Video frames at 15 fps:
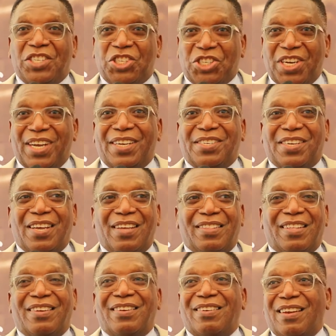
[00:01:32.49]
the church,
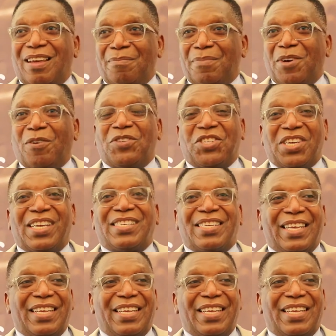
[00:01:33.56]
the number of church